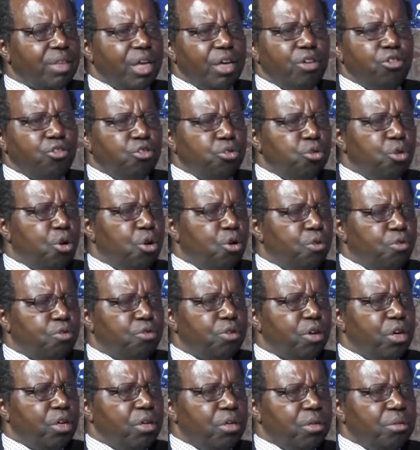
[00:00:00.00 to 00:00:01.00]
the issue of
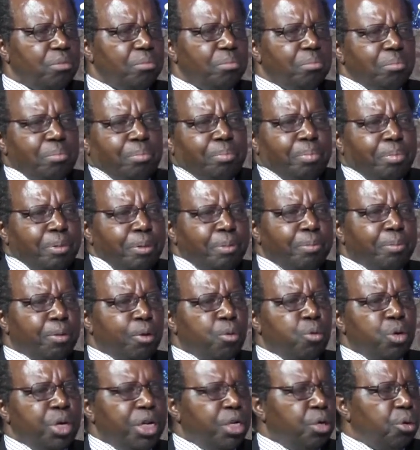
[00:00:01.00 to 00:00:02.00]

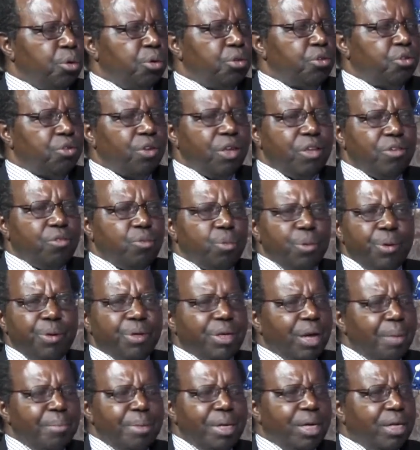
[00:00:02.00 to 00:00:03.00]
widows says,
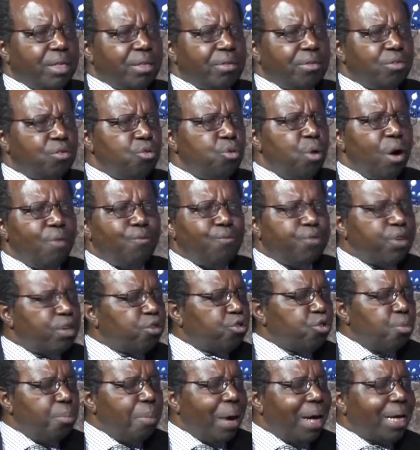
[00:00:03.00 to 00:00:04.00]
wait a minute, you are free
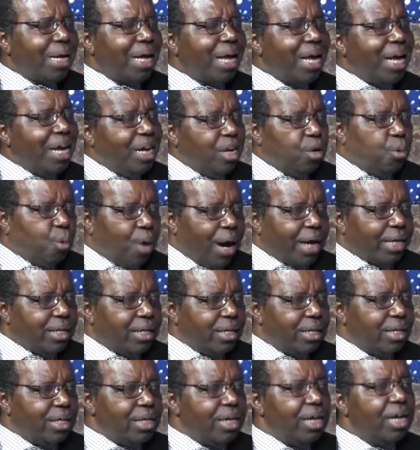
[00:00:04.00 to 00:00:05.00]
to marry
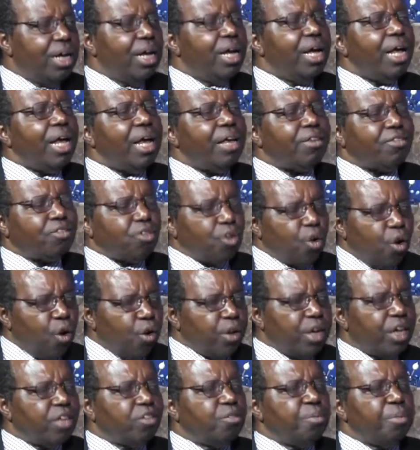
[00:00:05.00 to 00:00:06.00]
anyone as
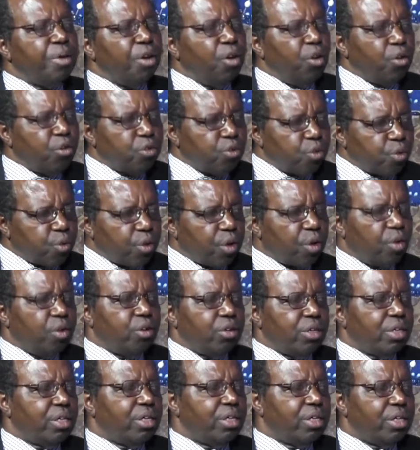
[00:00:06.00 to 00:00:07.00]
long as it belongs to the
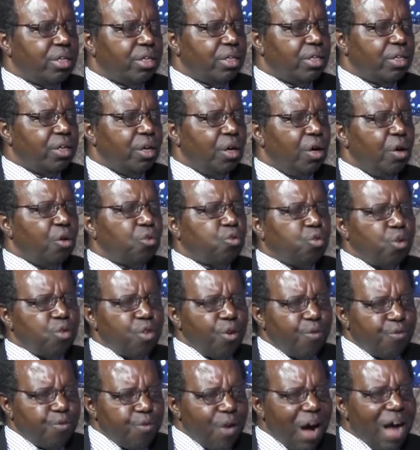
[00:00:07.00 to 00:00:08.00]
Lord. So
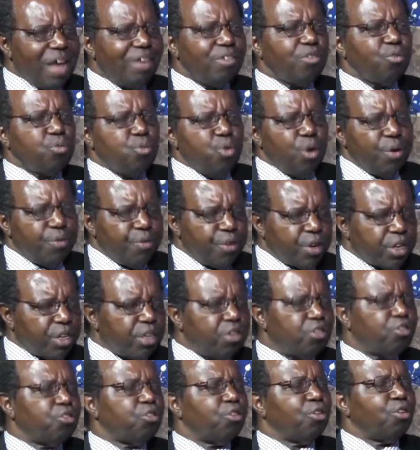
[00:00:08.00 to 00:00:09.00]
the first
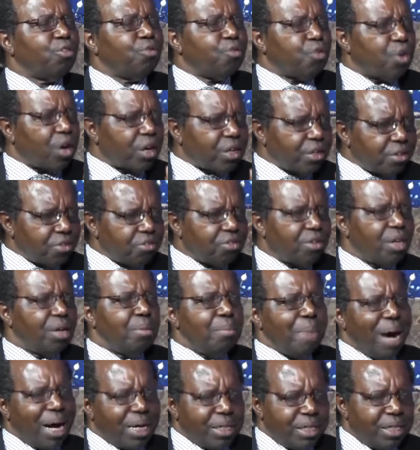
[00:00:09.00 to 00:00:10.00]
qualification for a
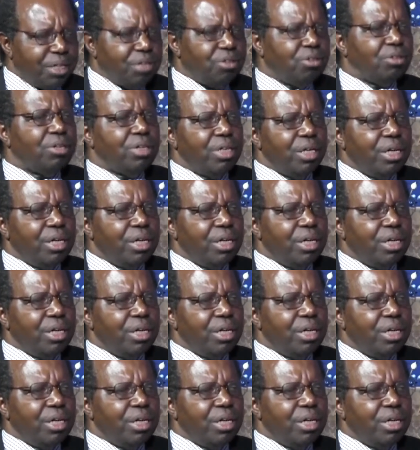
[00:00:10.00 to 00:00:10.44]
Christian marriage